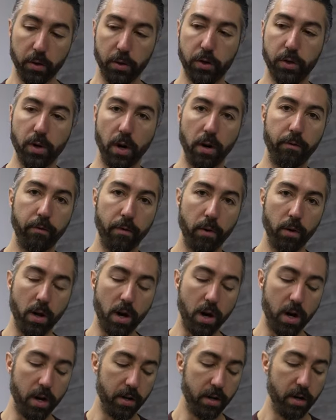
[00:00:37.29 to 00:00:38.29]
So start full
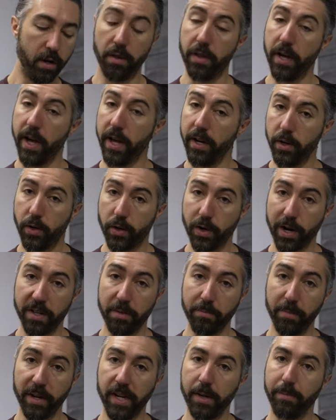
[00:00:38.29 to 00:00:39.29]
on, then try
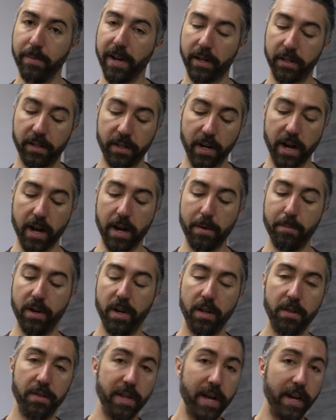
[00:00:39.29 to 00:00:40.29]
the medium next time,
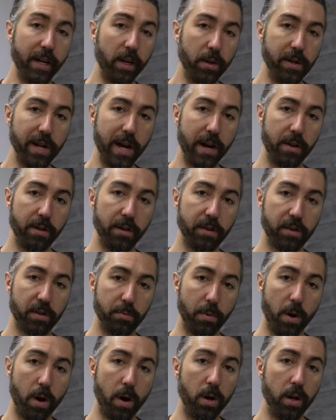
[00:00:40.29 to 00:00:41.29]
and then go down to the
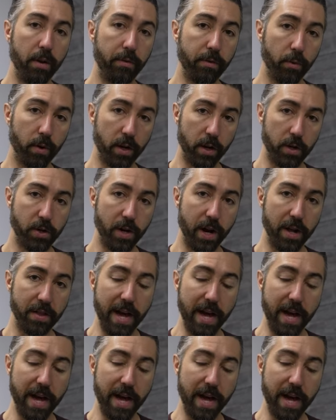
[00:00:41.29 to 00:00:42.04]
small if you want to try